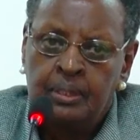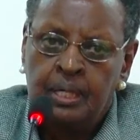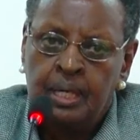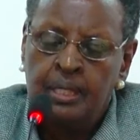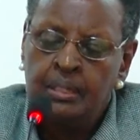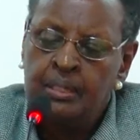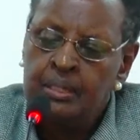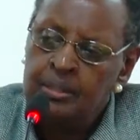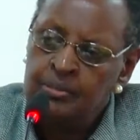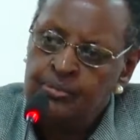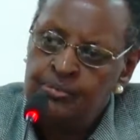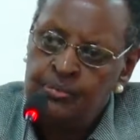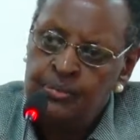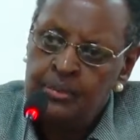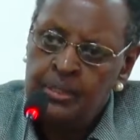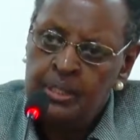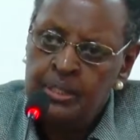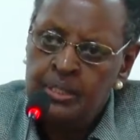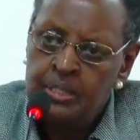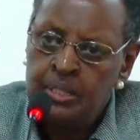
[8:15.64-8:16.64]
And if
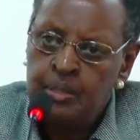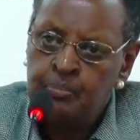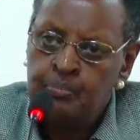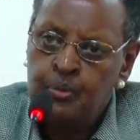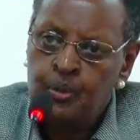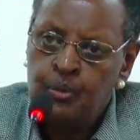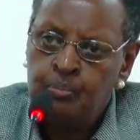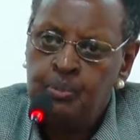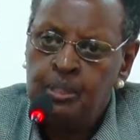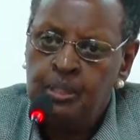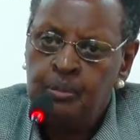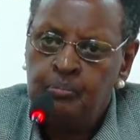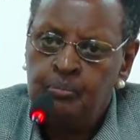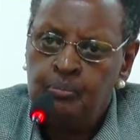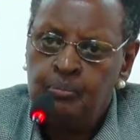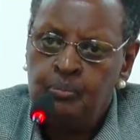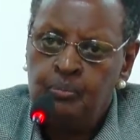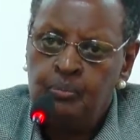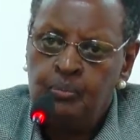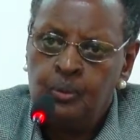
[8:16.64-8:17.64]
there is a
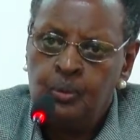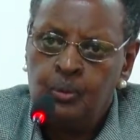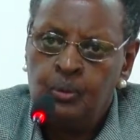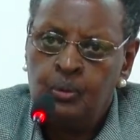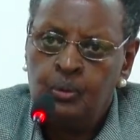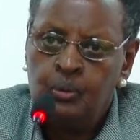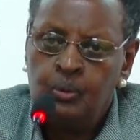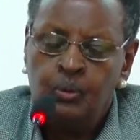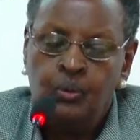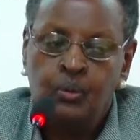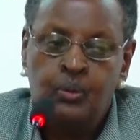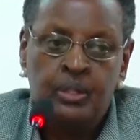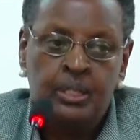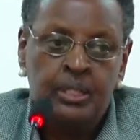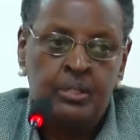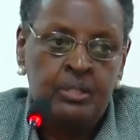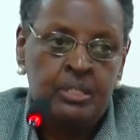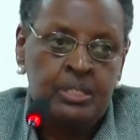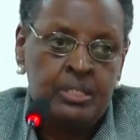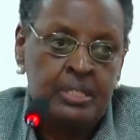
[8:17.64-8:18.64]
problem or
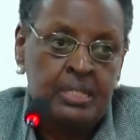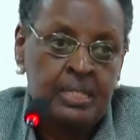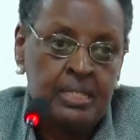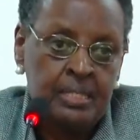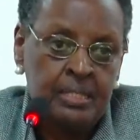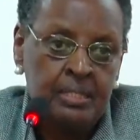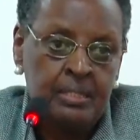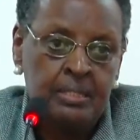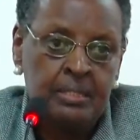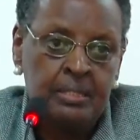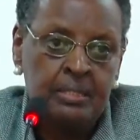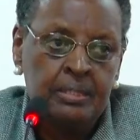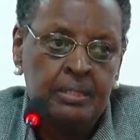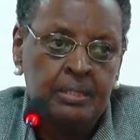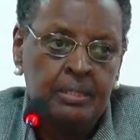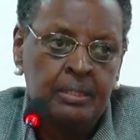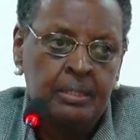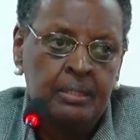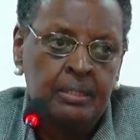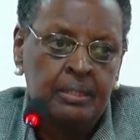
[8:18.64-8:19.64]
there is need
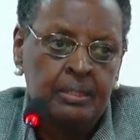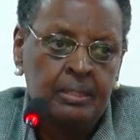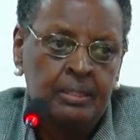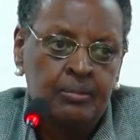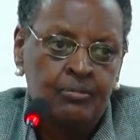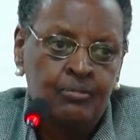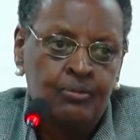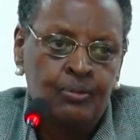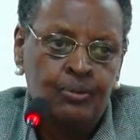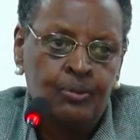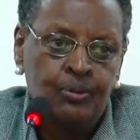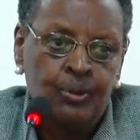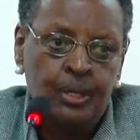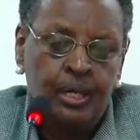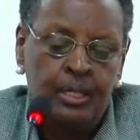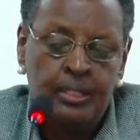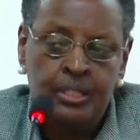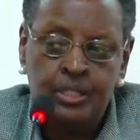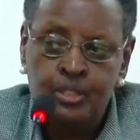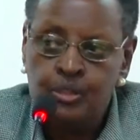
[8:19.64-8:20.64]
for
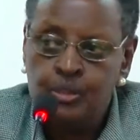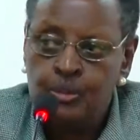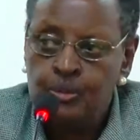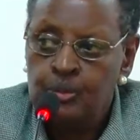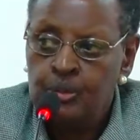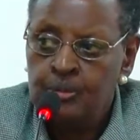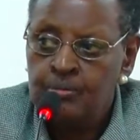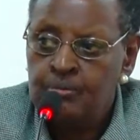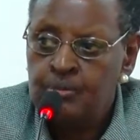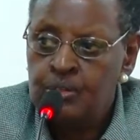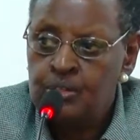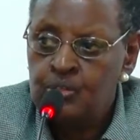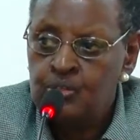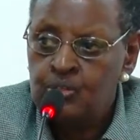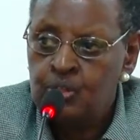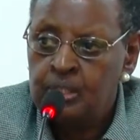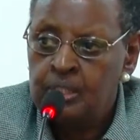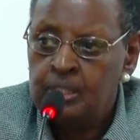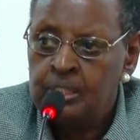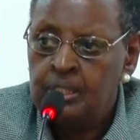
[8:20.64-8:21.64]
additional
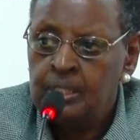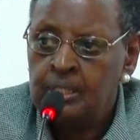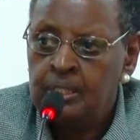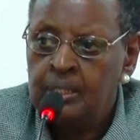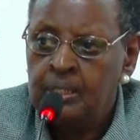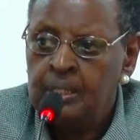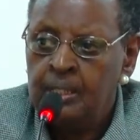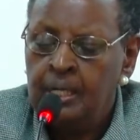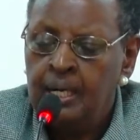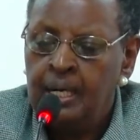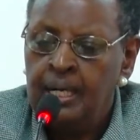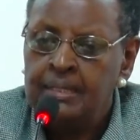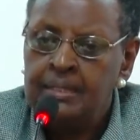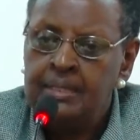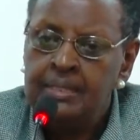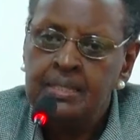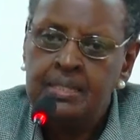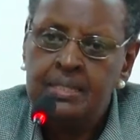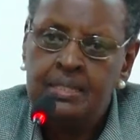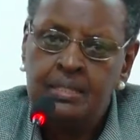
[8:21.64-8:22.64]
infrastructure, at
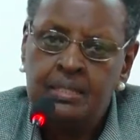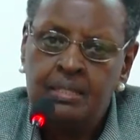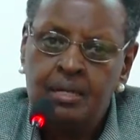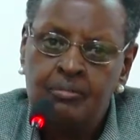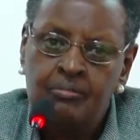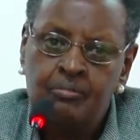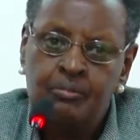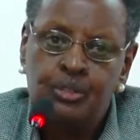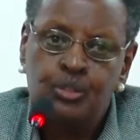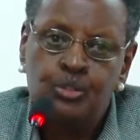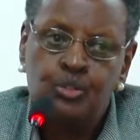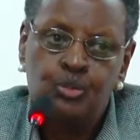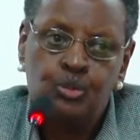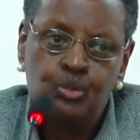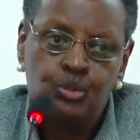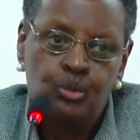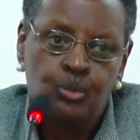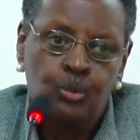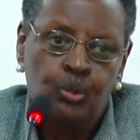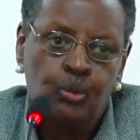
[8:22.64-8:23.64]
least government
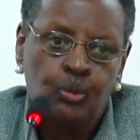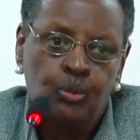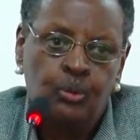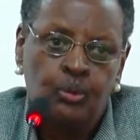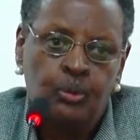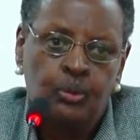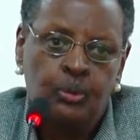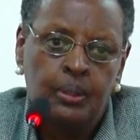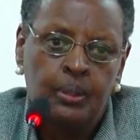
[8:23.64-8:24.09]
should know.